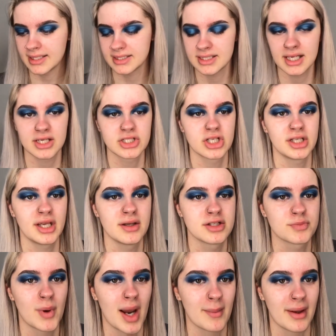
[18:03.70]
I did actually go
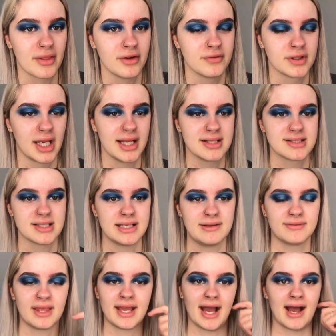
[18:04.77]
into Primark the other day to see
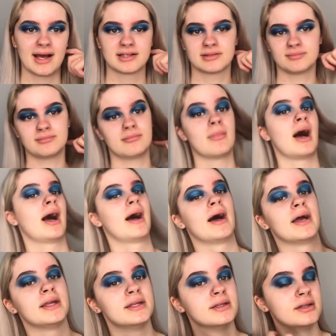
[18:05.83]
if they had
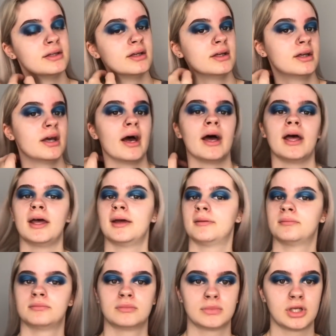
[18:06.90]
my
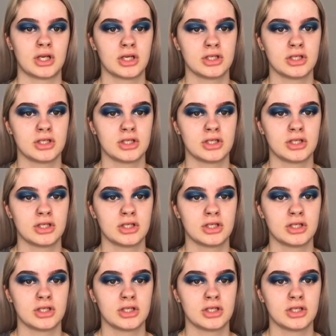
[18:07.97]
oh